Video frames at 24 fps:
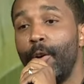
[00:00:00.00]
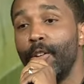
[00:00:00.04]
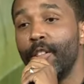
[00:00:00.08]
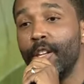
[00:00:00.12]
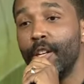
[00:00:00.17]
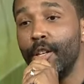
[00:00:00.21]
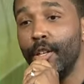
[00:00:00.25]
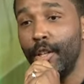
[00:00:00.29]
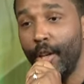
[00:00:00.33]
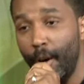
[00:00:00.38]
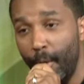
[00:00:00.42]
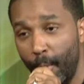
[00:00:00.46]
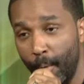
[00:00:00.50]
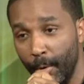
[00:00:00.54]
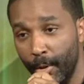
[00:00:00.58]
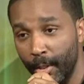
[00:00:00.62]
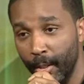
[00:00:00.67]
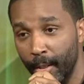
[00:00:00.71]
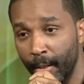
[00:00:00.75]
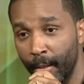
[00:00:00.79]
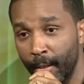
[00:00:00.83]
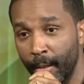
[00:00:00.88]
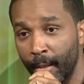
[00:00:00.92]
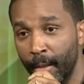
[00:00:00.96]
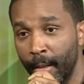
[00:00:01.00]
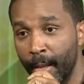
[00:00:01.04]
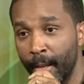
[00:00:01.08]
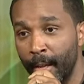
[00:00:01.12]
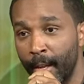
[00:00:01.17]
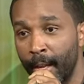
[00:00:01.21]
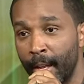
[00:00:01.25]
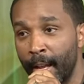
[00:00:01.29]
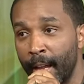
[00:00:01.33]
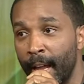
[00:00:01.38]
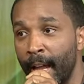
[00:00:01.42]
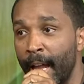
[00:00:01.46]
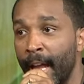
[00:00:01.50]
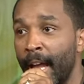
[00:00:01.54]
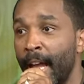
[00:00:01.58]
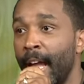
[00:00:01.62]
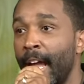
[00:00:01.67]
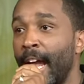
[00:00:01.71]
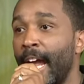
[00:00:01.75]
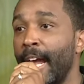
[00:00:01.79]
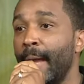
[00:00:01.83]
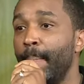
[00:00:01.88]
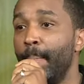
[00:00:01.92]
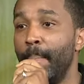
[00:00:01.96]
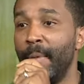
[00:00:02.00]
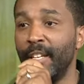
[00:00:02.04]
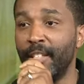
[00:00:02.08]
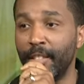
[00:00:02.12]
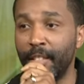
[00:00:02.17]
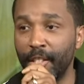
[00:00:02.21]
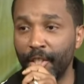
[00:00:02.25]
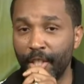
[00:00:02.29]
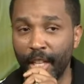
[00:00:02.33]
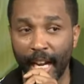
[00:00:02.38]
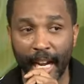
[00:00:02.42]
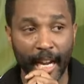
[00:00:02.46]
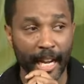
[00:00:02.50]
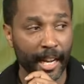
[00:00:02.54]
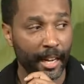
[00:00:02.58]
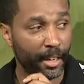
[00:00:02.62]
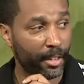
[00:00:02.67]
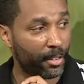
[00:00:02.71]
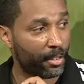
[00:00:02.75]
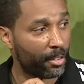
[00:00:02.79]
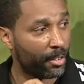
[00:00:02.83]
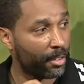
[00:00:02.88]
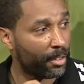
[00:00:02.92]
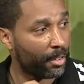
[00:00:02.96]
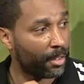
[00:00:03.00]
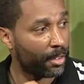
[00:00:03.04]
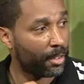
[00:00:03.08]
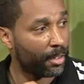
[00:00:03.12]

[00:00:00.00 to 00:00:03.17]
or the note and miss the chains.